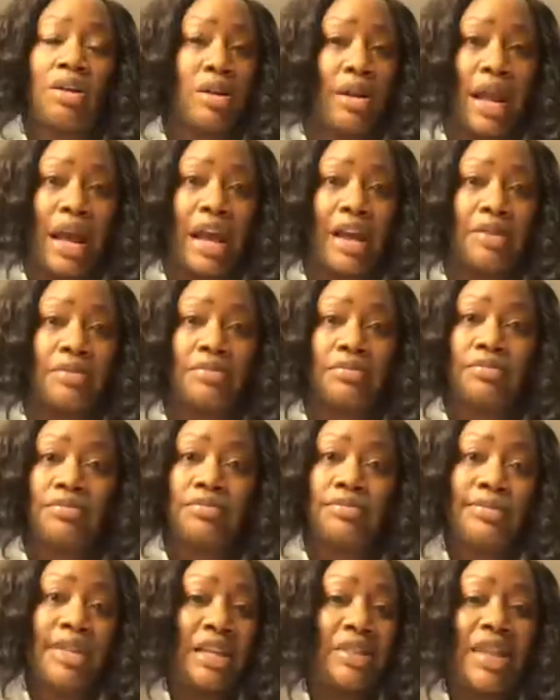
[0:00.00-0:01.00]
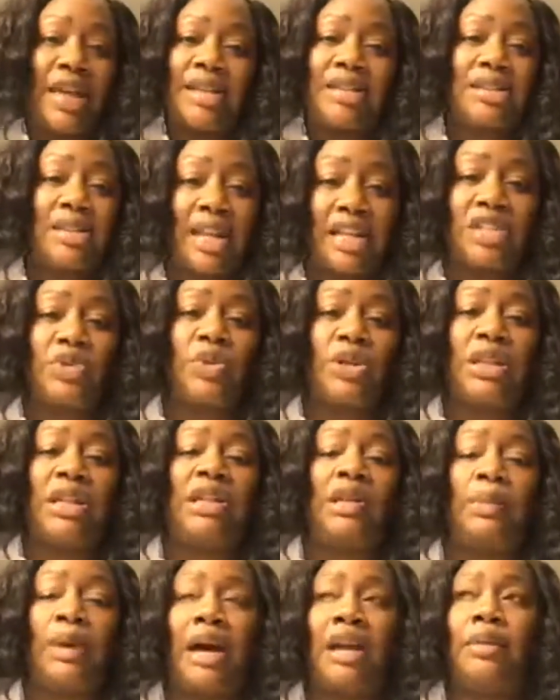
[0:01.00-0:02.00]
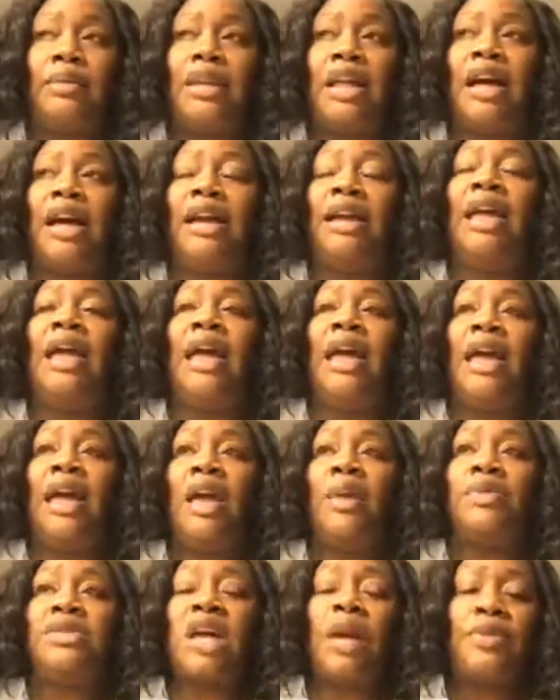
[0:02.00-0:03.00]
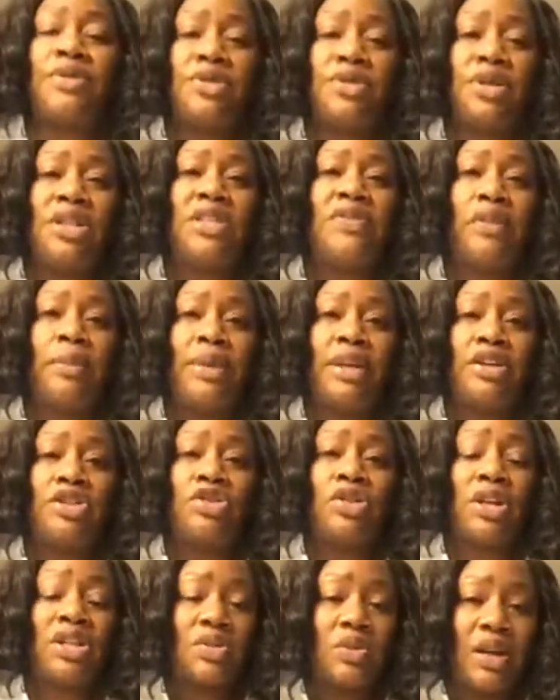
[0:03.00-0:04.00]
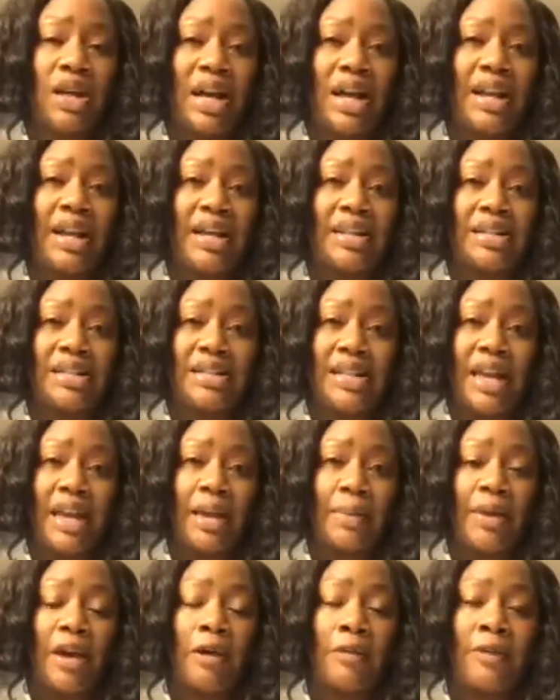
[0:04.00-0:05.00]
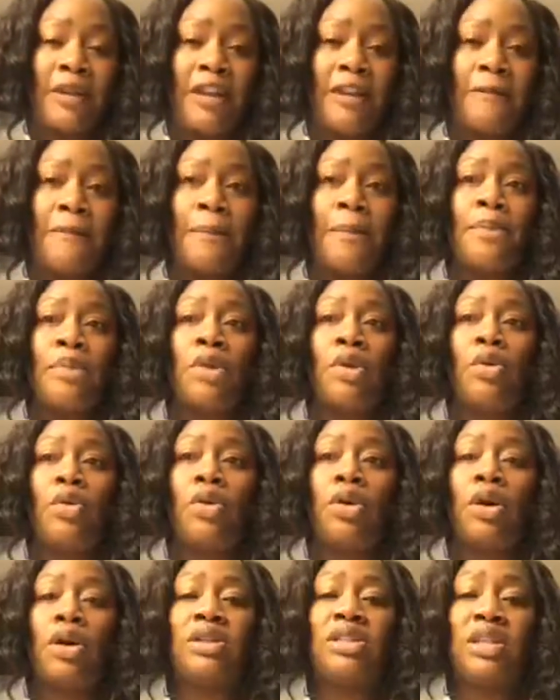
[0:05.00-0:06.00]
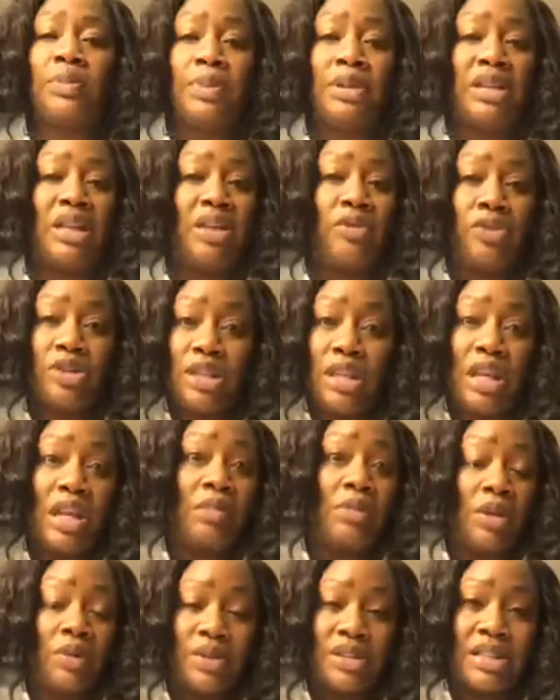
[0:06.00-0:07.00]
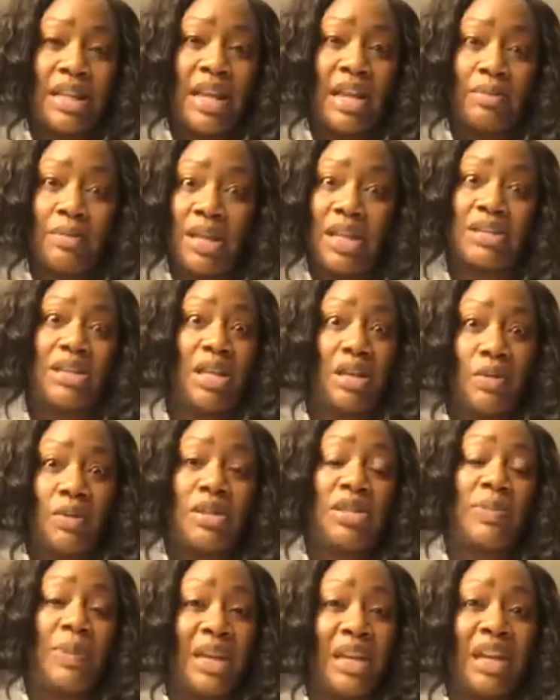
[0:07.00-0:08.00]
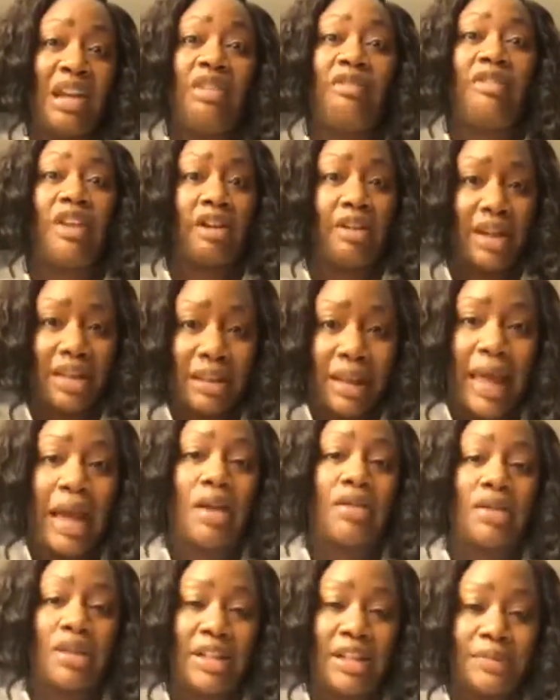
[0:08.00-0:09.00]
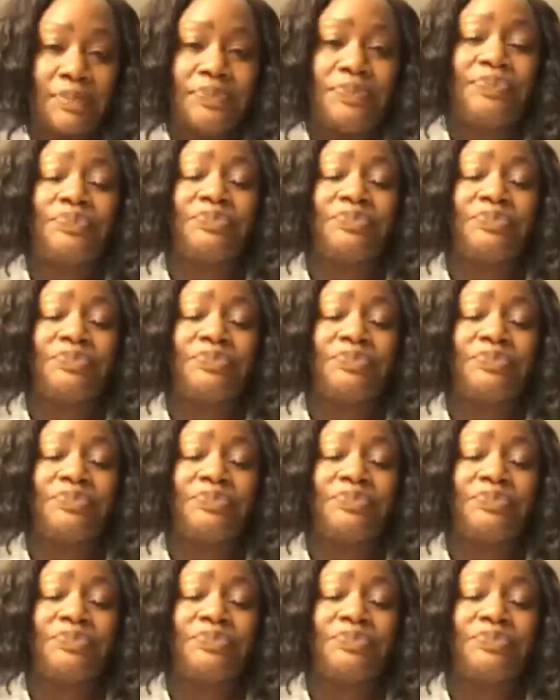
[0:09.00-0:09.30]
or not. Like, that's really the bottom line. It was opportunities for me to trust what God had to say about me, or to believe what the enemy was saying, because he was speaking very loudly